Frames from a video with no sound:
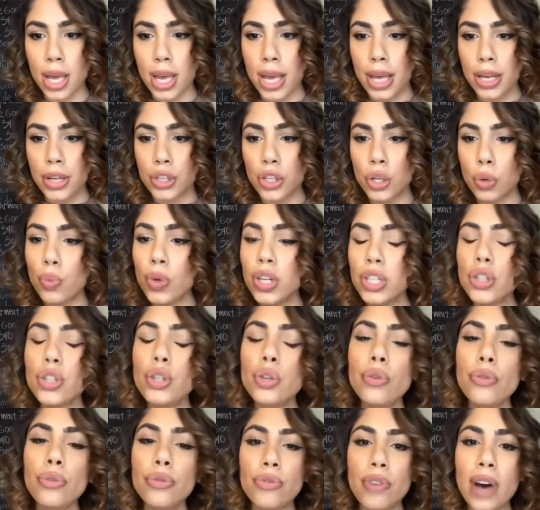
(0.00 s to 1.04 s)
So once you
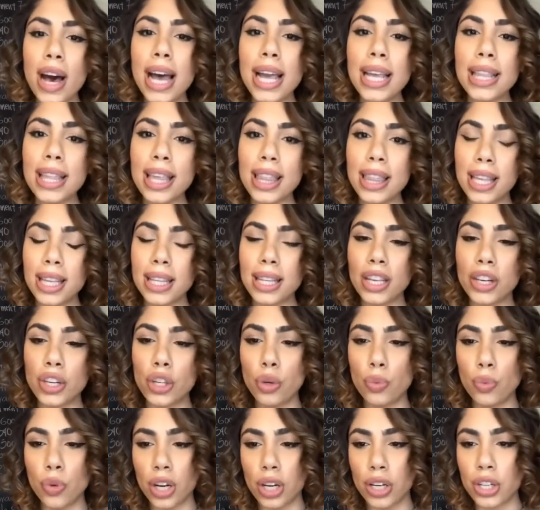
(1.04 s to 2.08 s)
find the thing that you
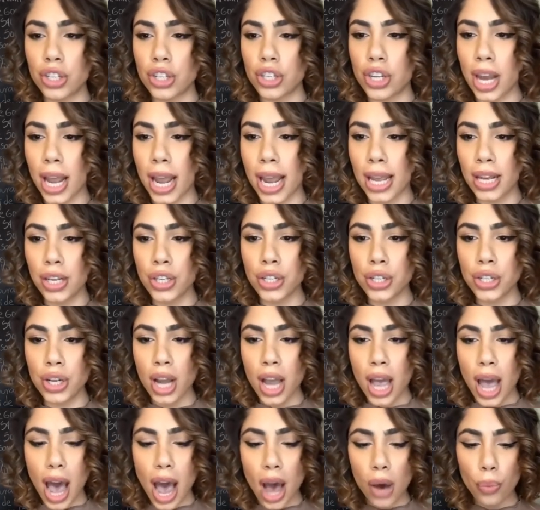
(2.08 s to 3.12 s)
want to change,
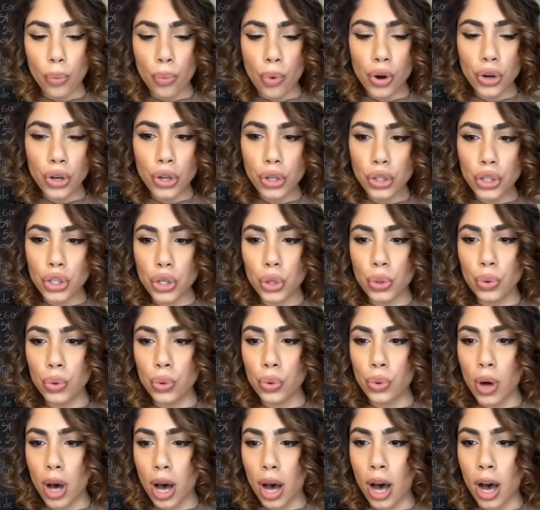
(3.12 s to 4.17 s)
I want you to
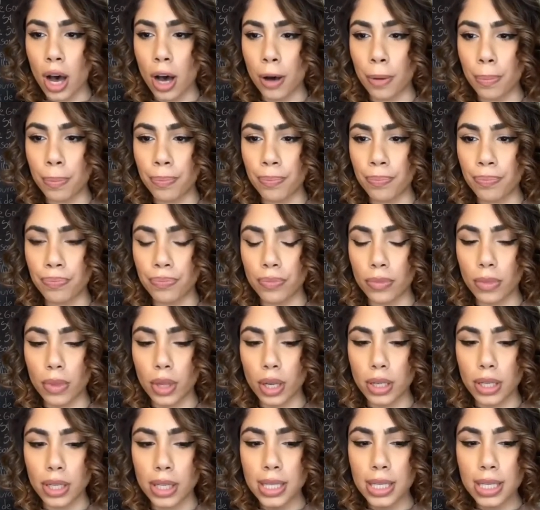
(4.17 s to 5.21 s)

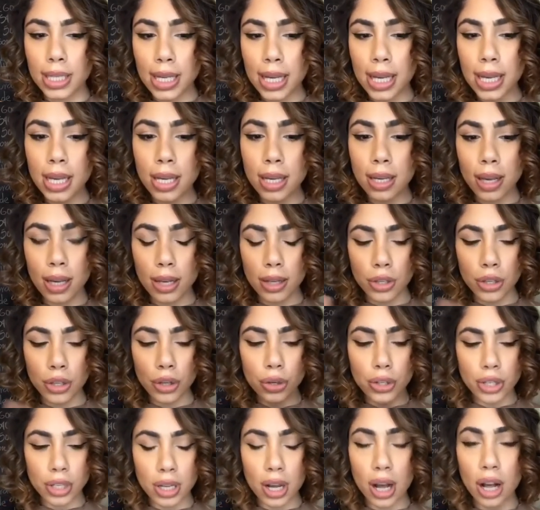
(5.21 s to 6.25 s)
see
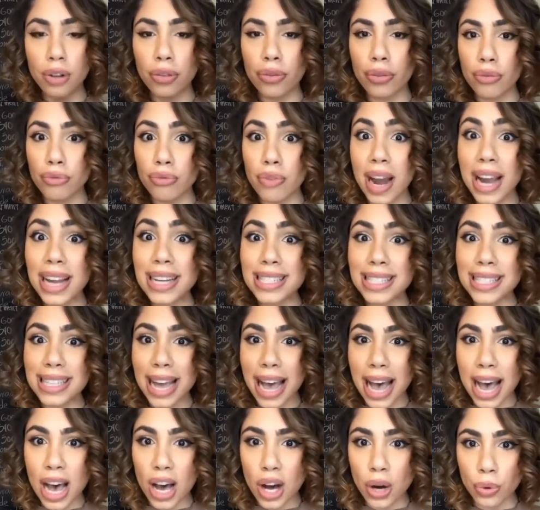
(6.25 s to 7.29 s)
yourself, write
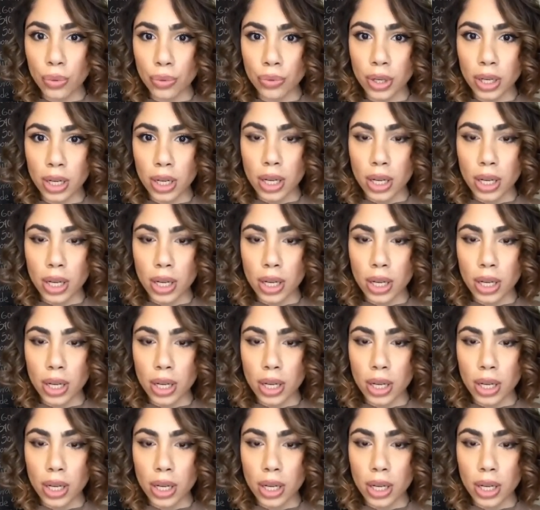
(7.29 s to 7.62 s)
down